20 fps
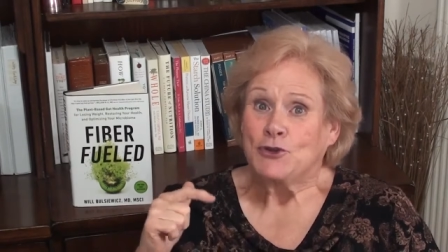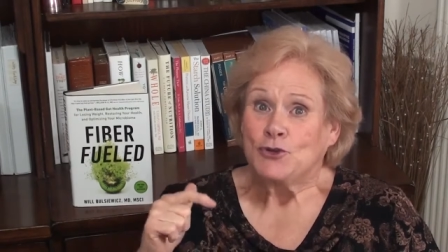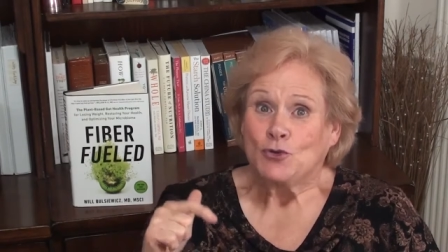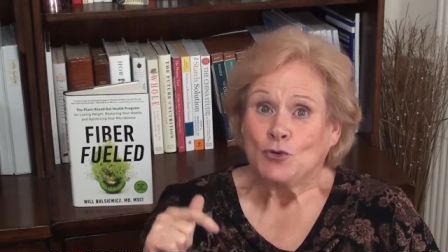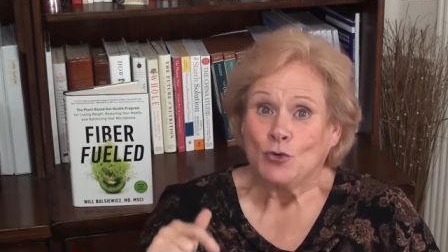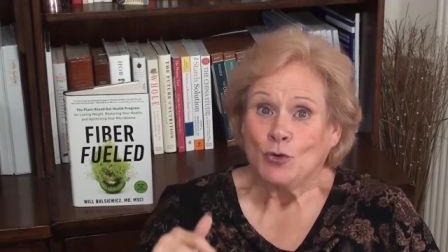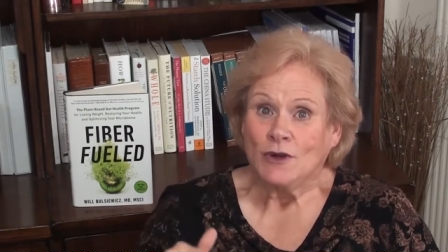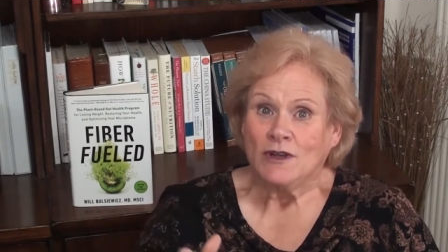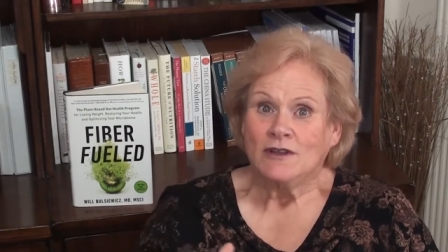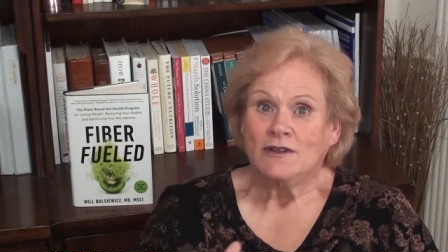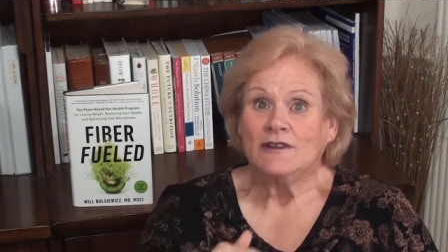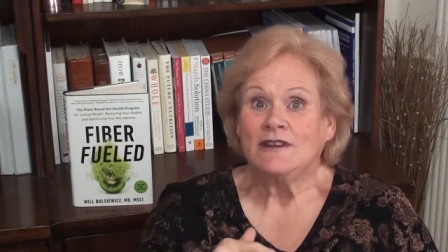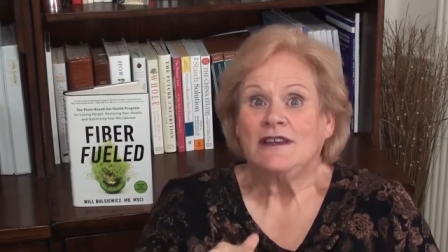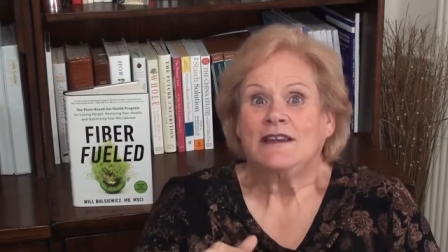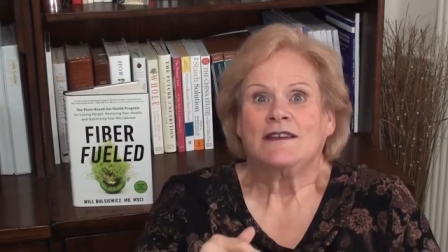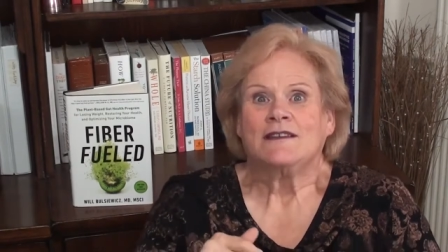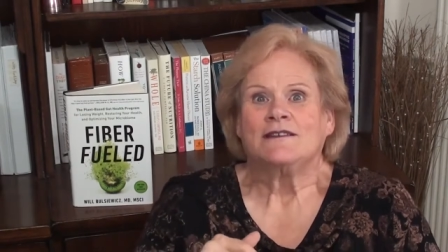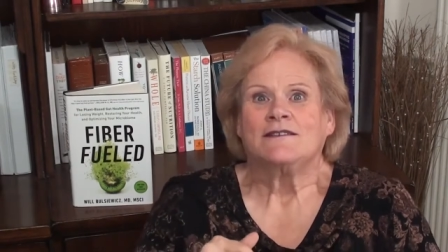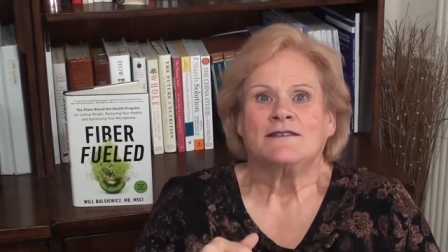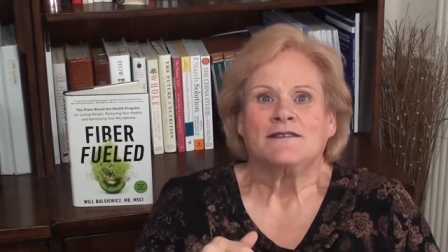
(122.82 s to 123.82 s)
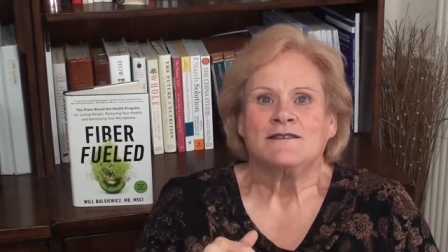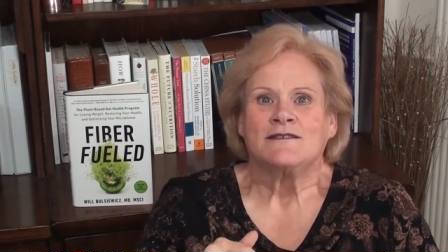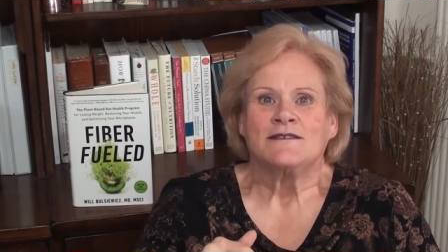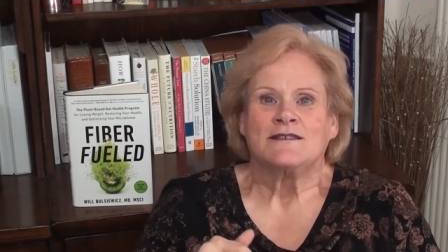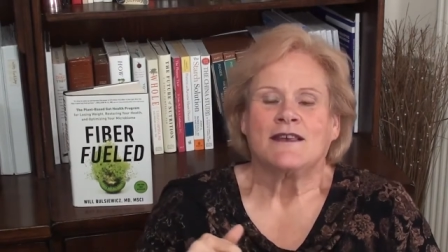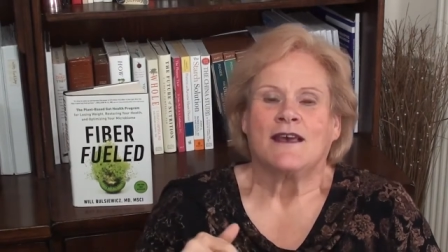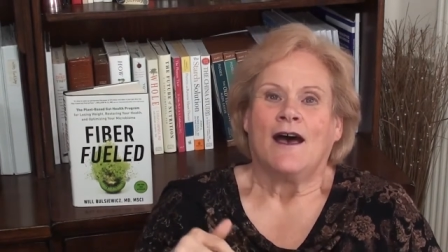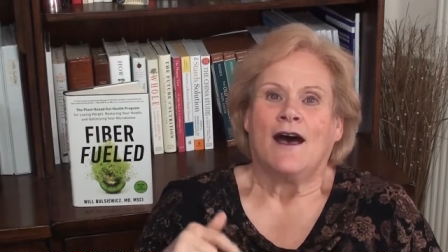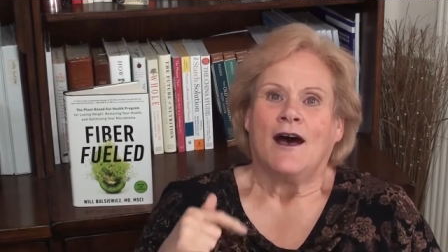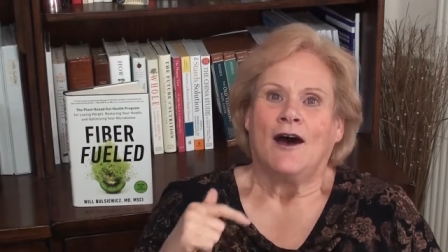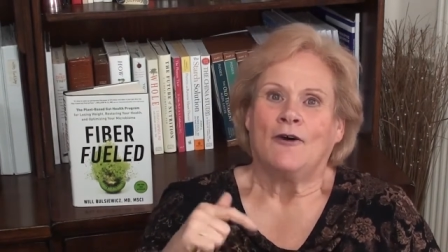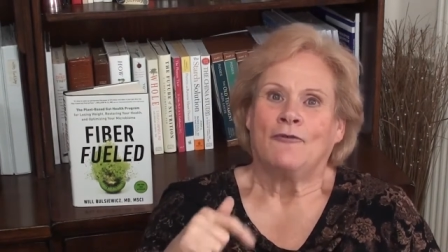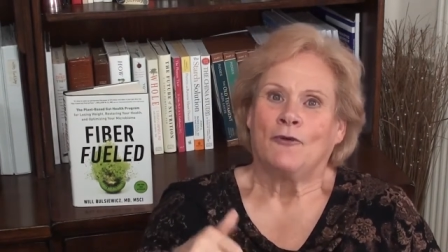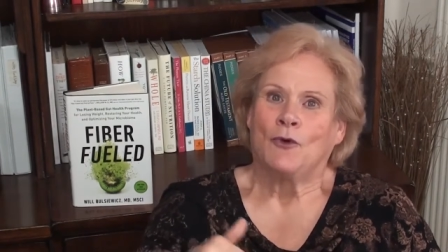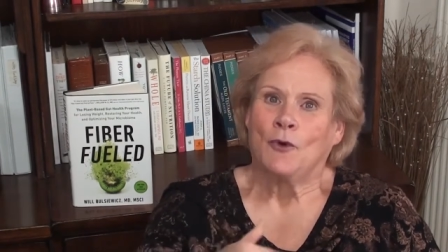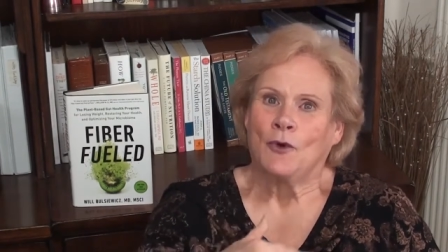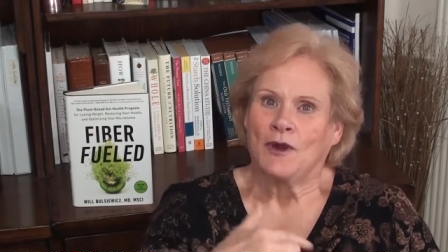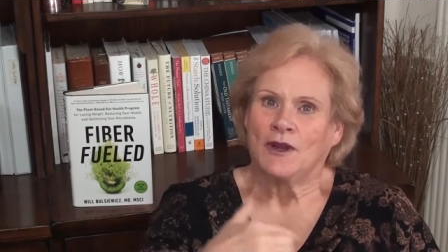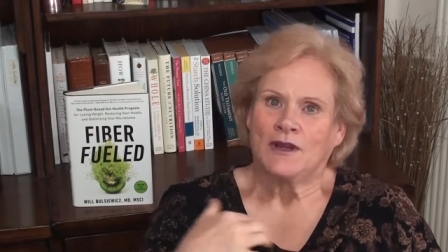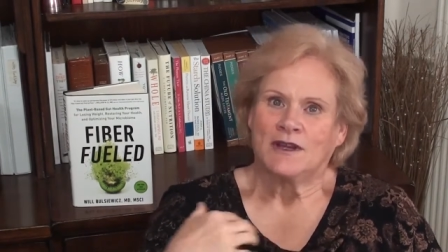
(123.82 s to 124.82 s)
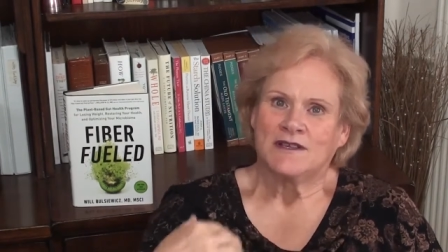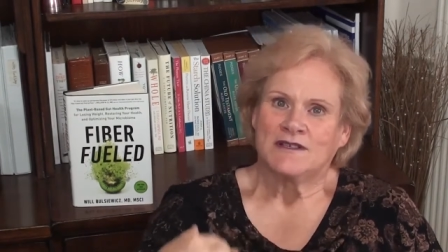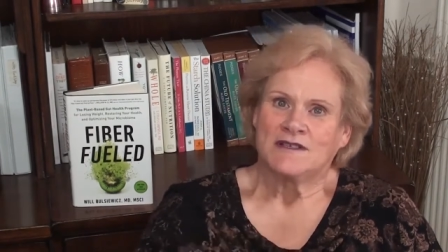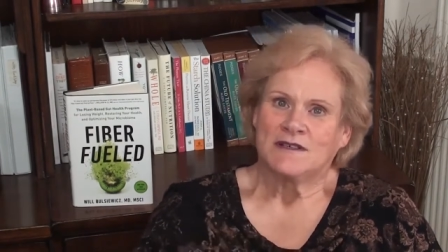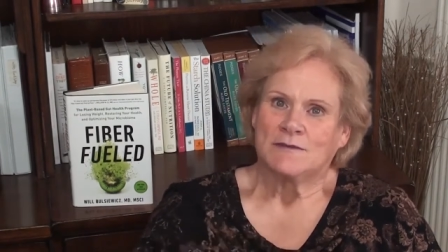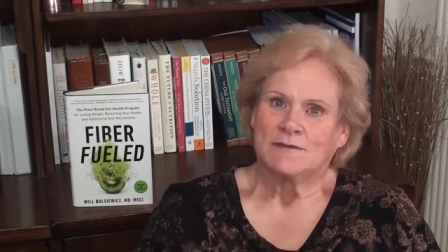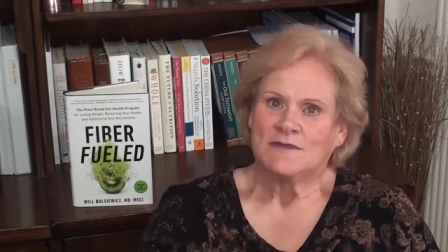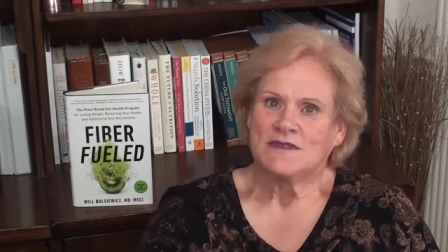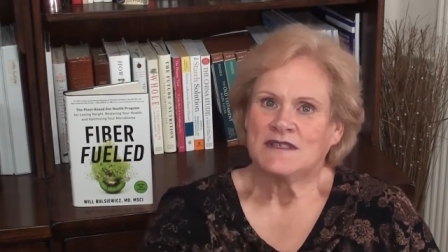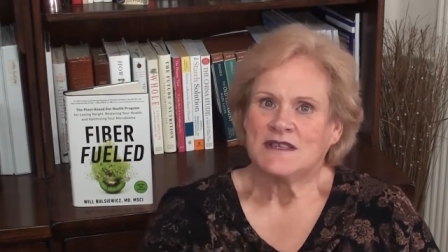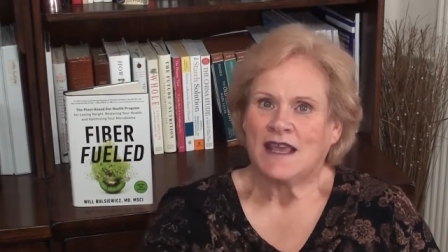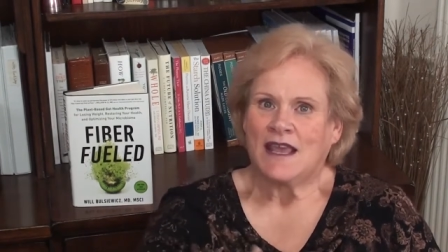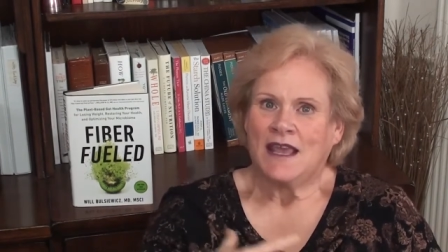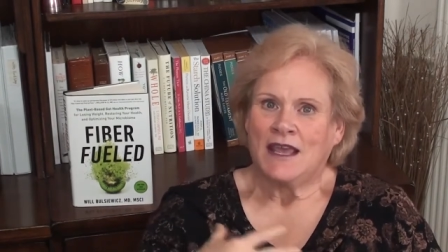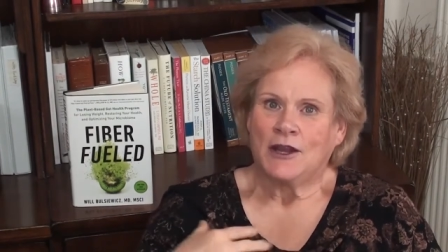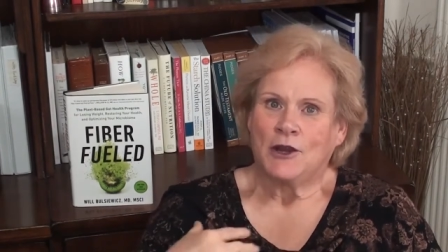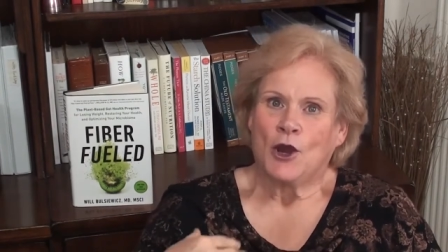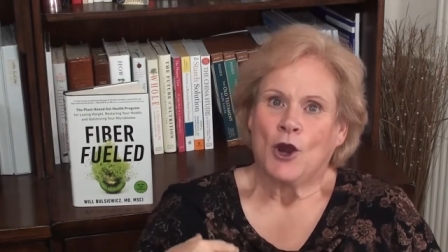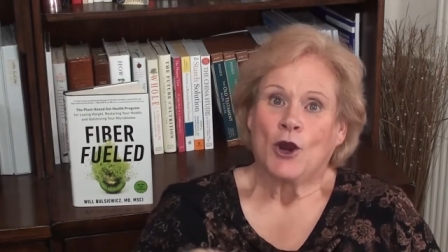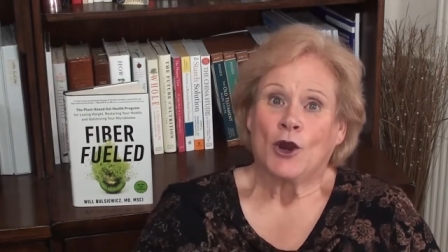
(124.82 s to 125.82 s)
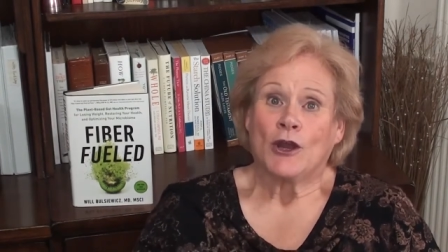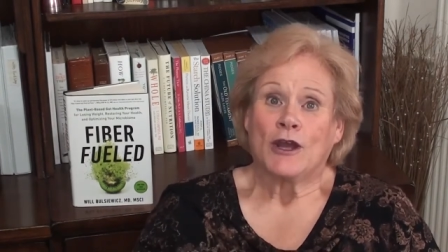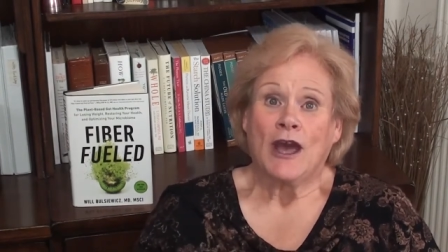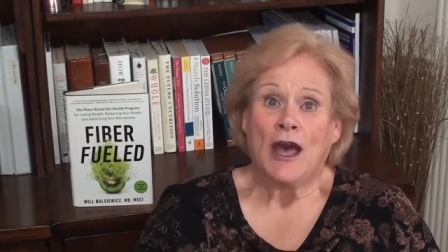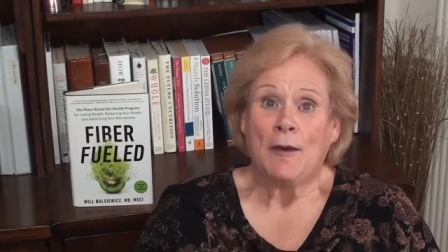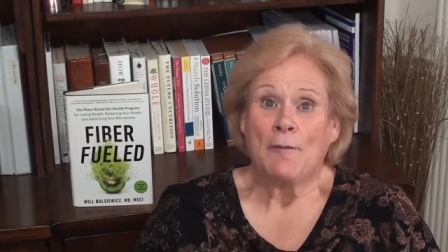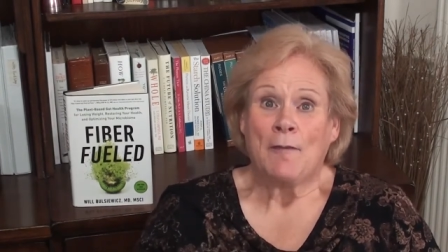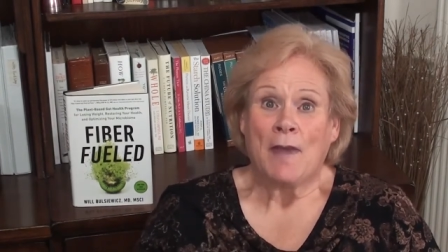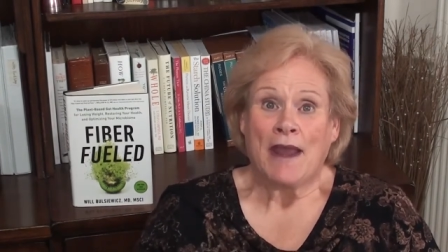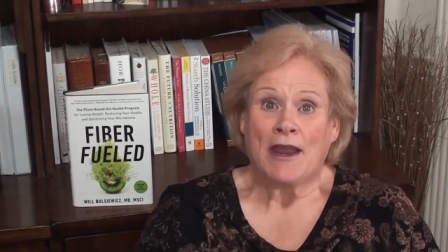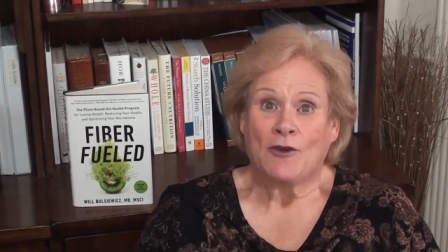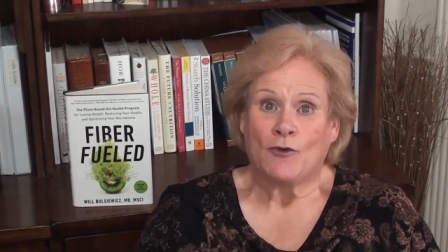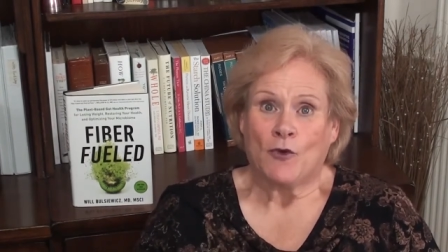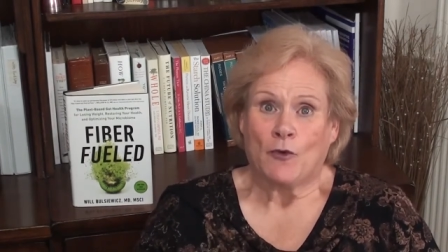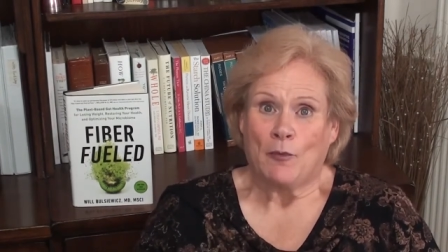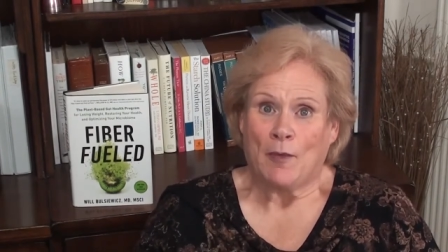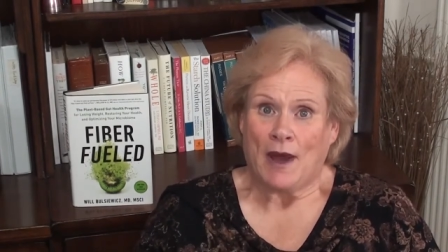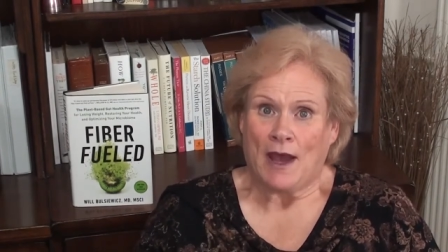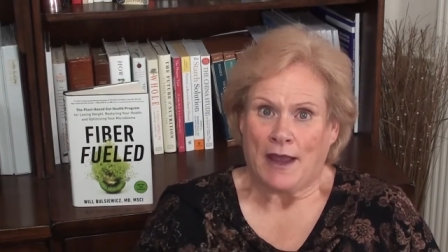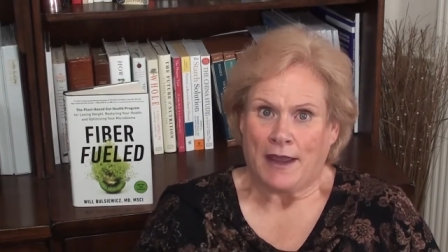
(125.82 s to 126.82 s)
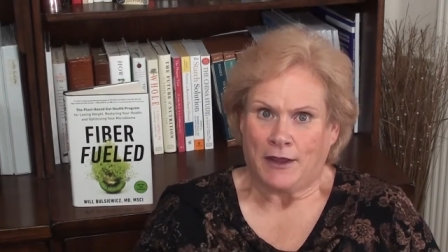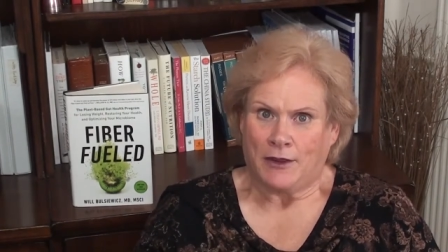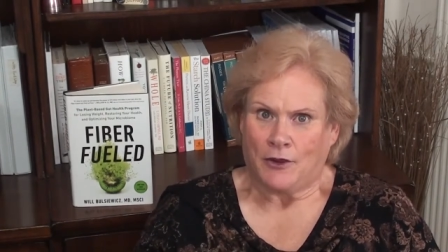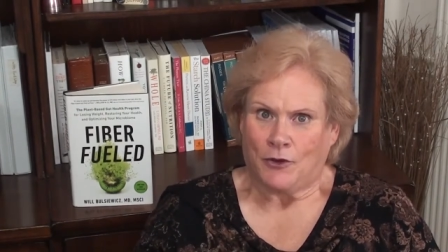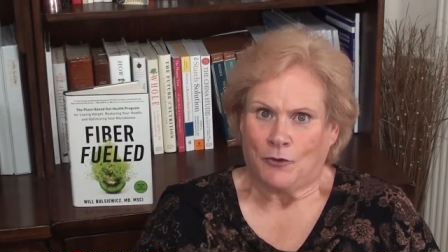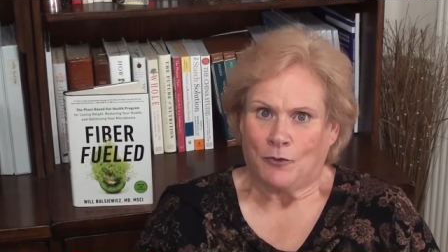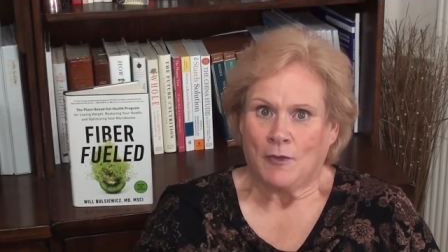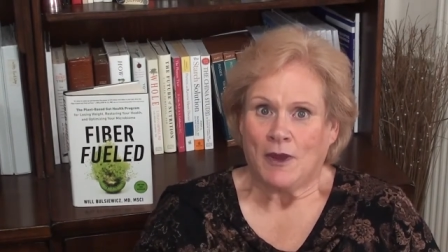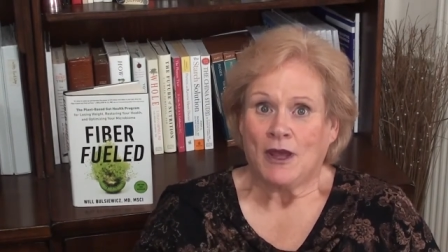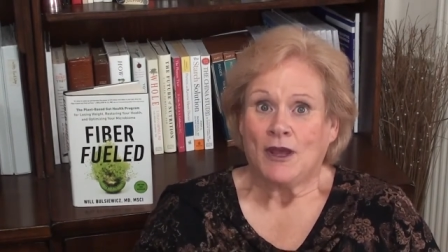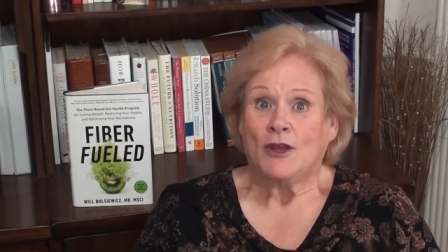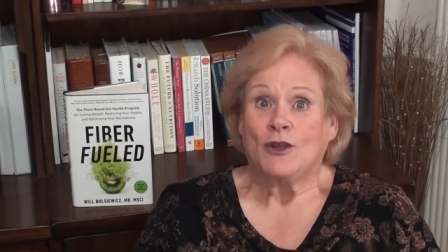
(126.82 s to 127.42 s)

trillions of organisms in our gut microbiome